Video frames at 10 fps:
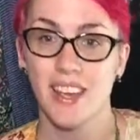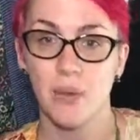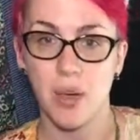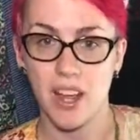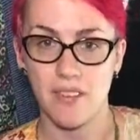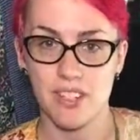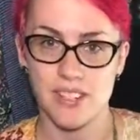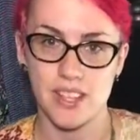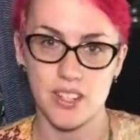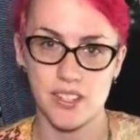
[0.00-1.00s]
and why I have
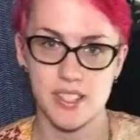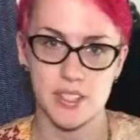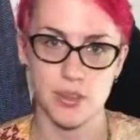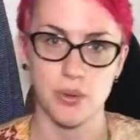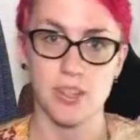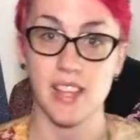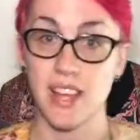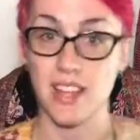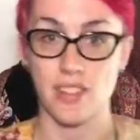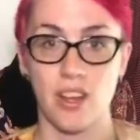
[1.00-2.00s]
these like dusty turquoise
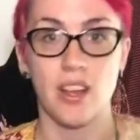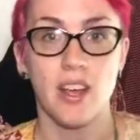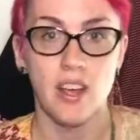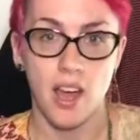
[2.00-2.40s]
leggings on.